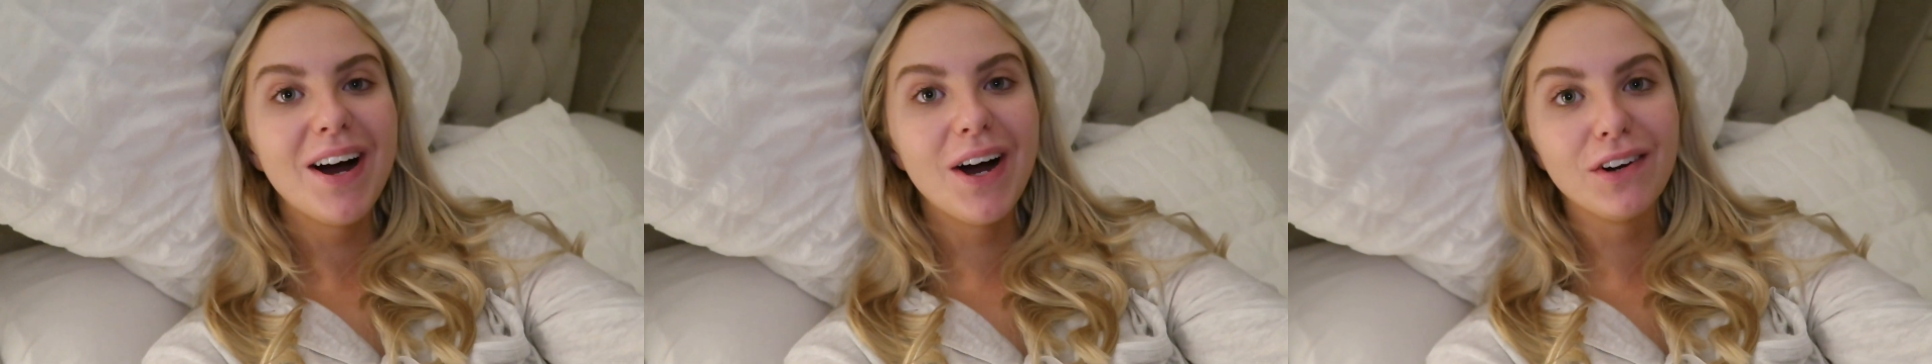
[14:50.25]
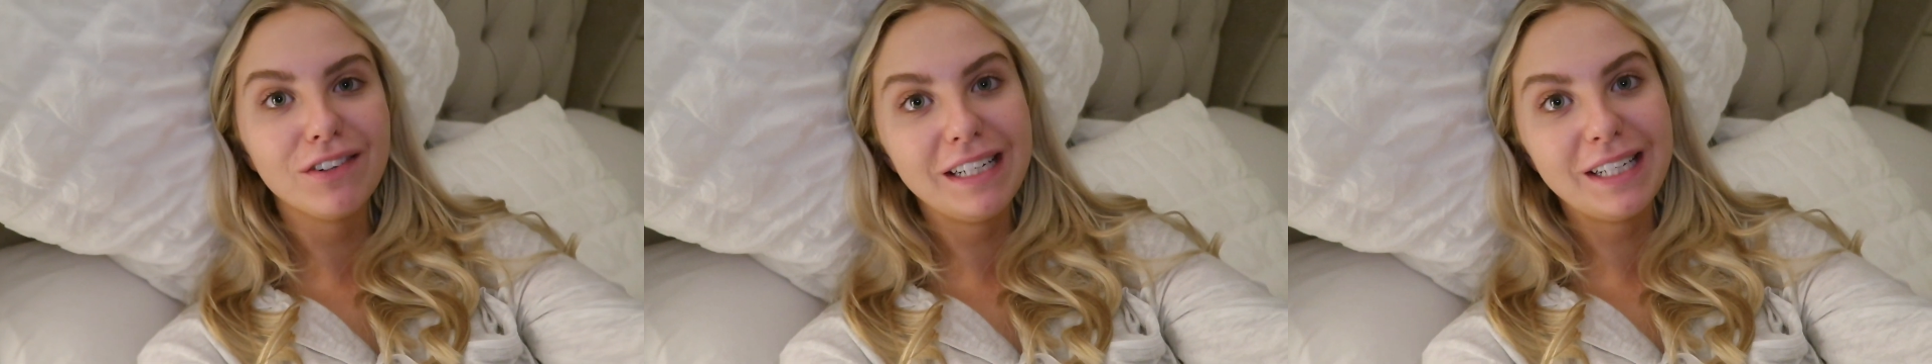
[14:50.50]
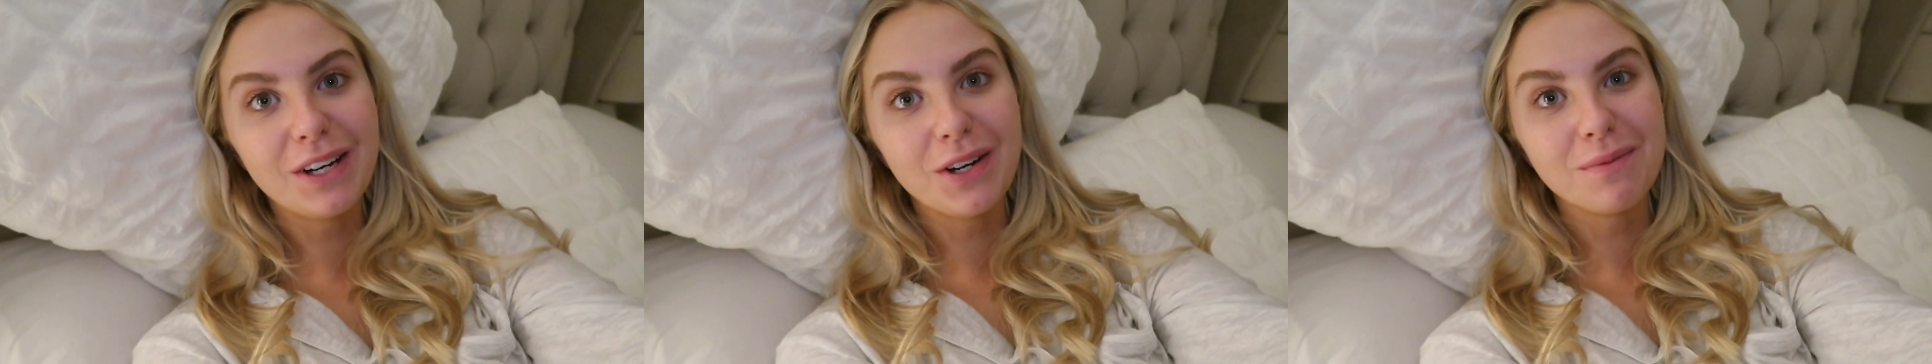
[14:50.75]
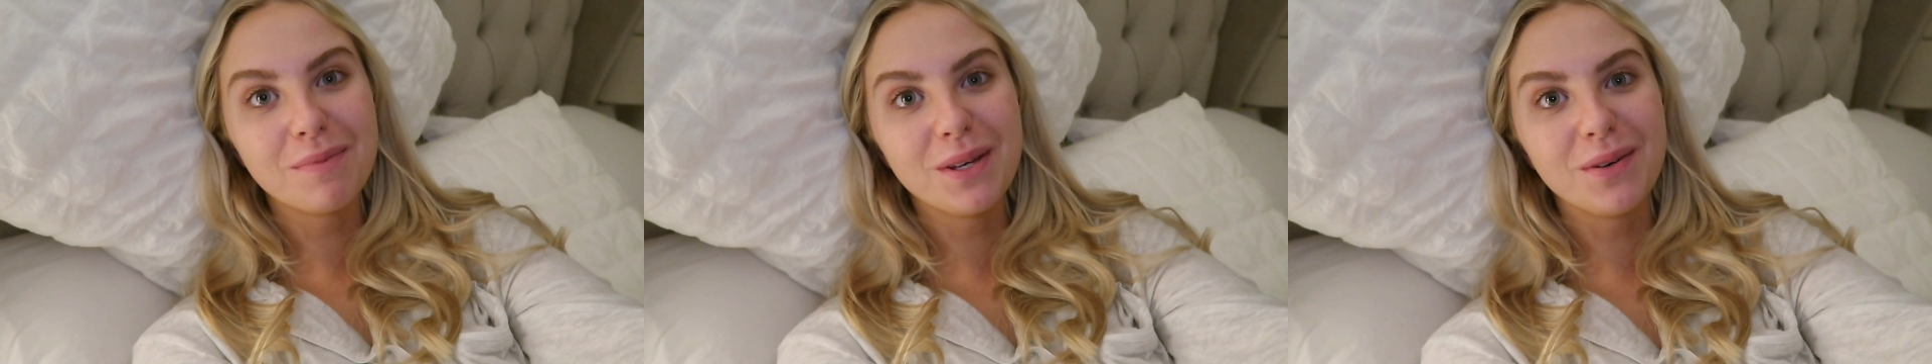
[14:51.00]
I really
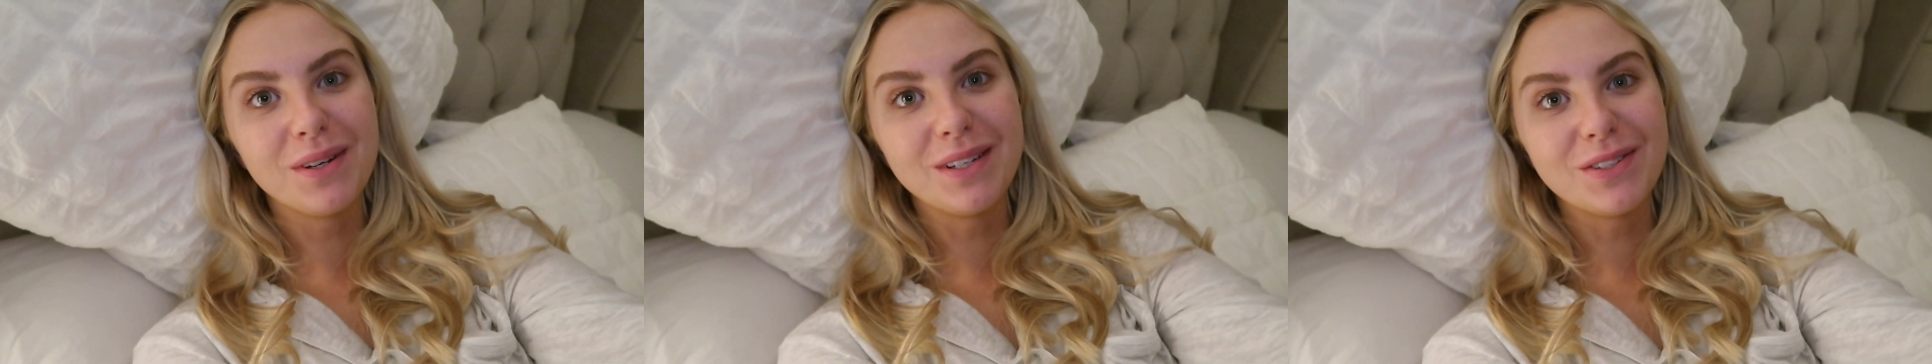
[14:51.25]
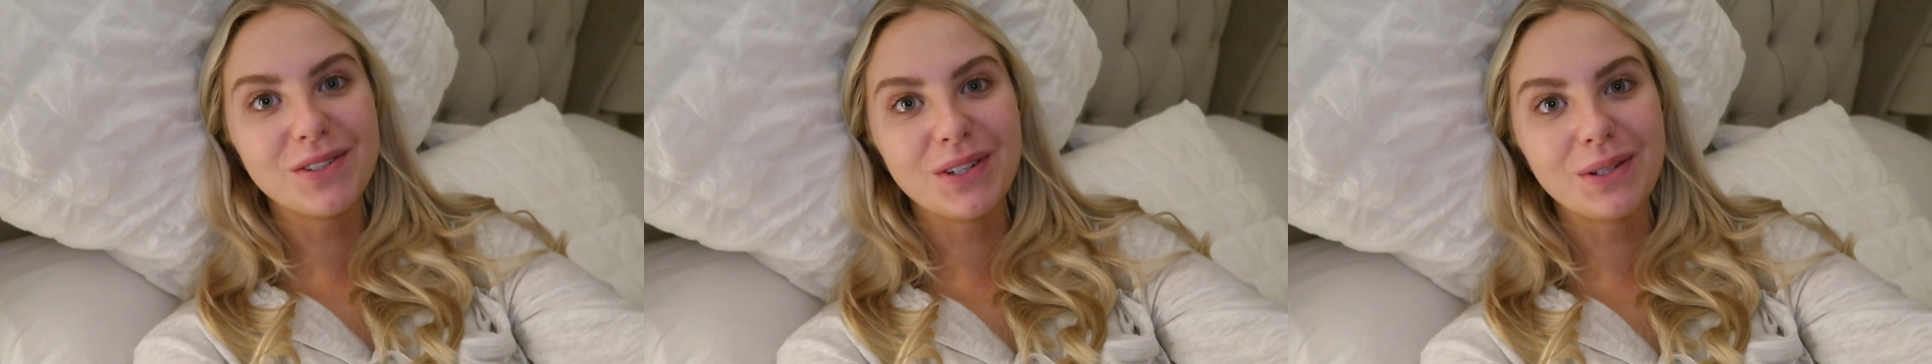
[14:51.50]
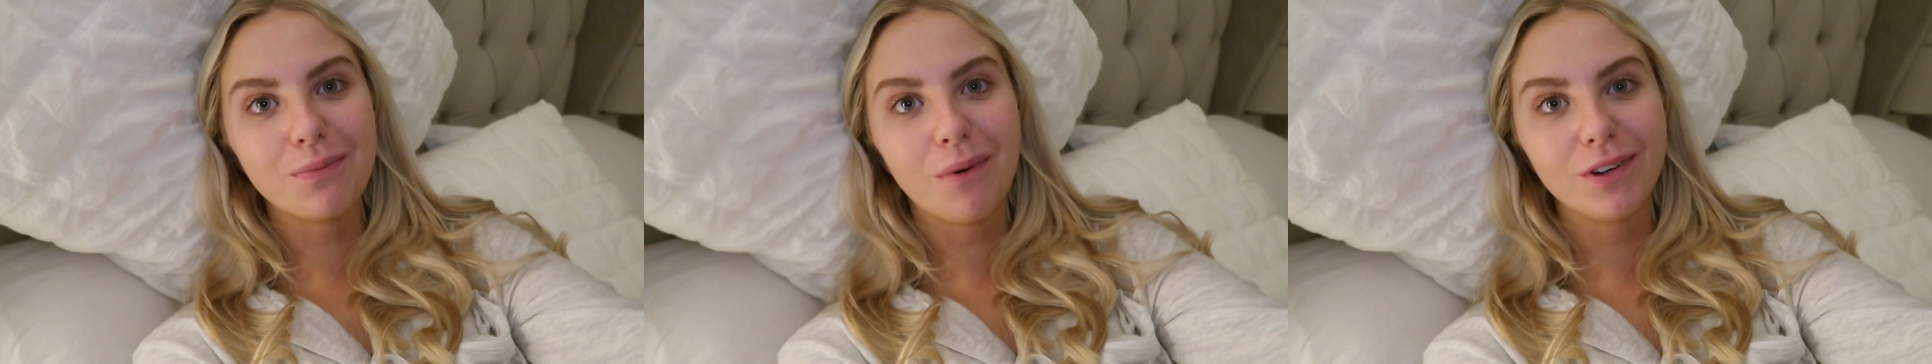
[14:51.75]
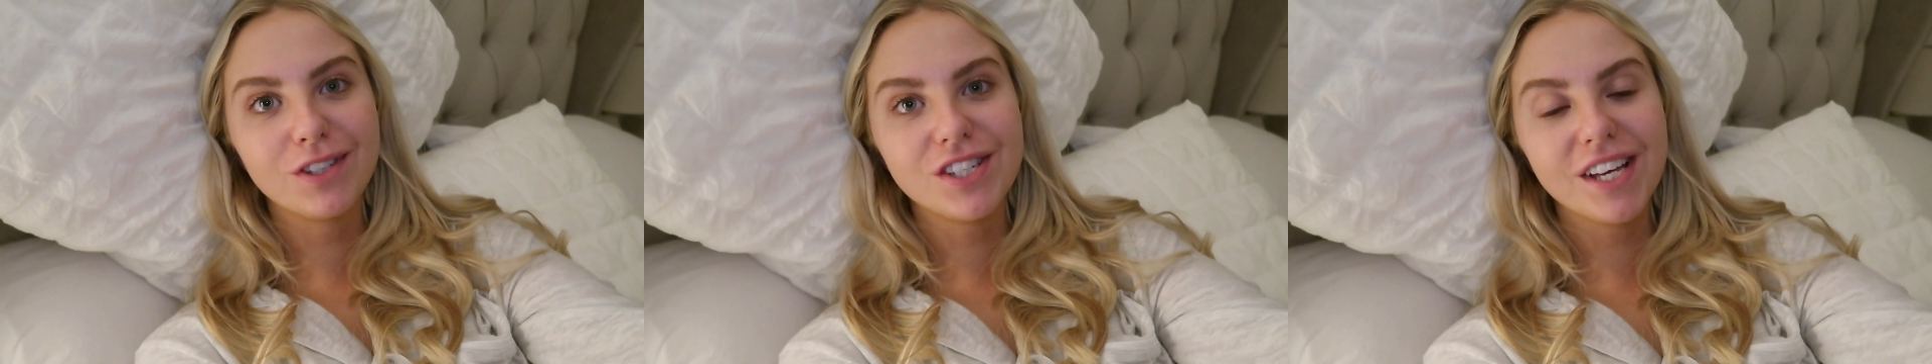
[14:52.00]
hope you enjoyed
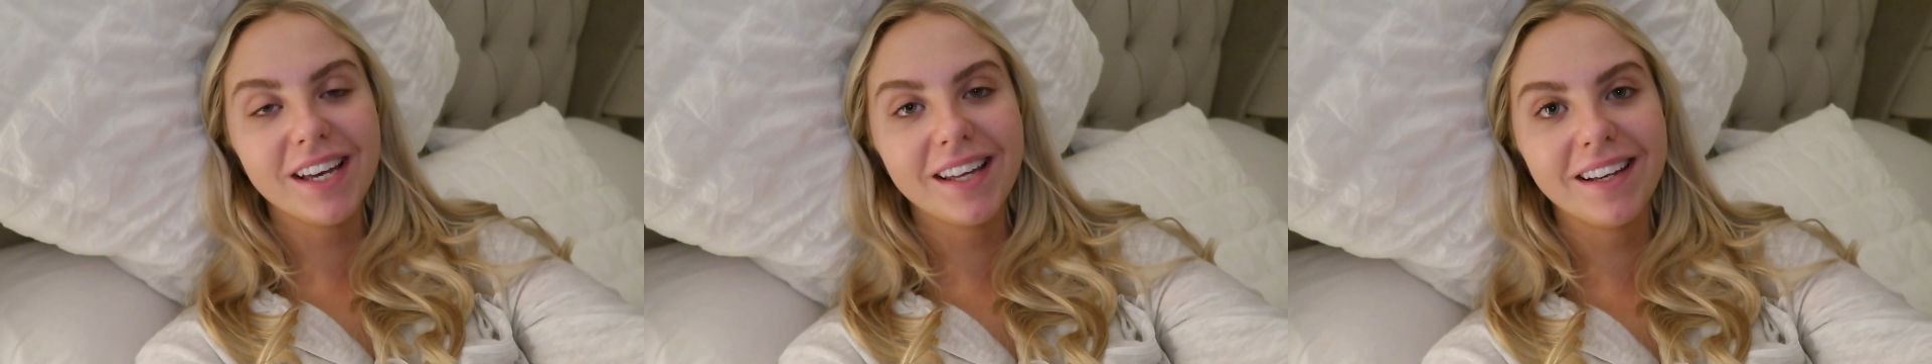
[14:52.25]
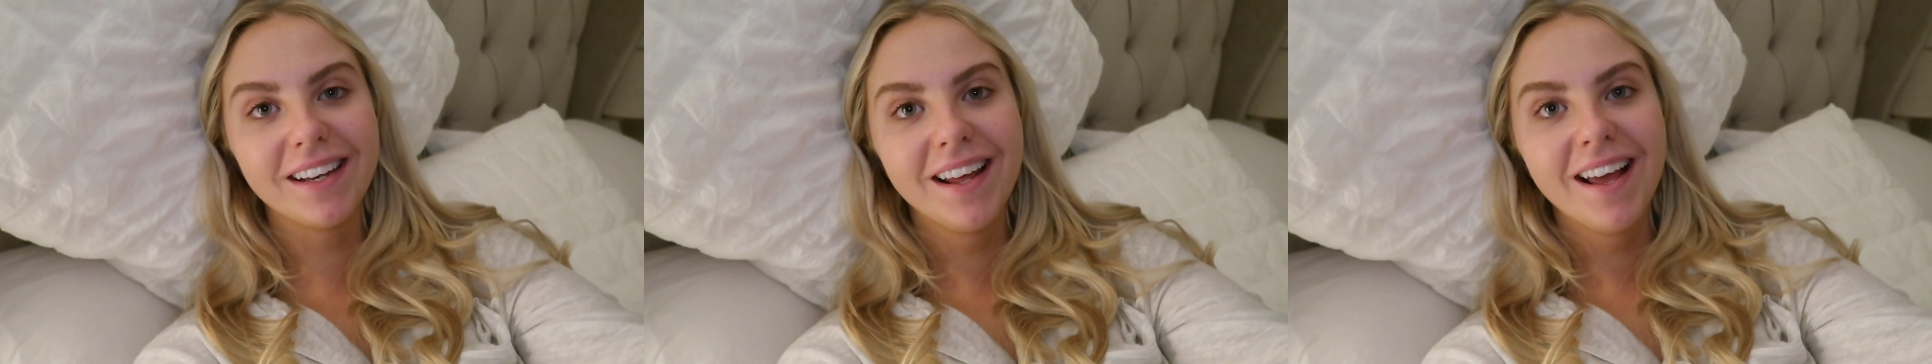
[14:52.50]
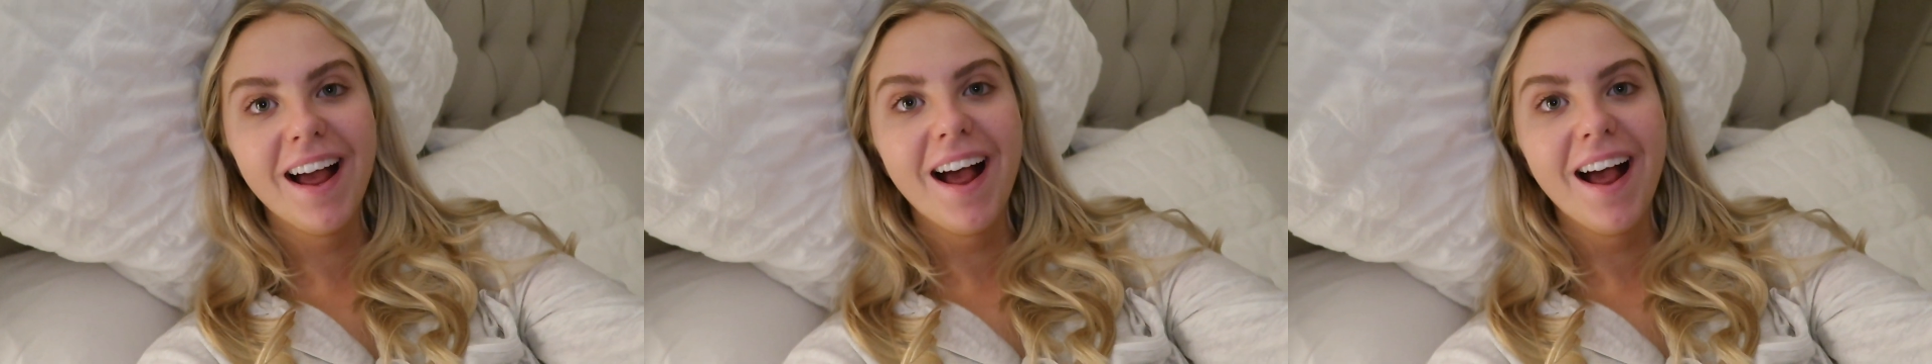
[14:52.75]
watching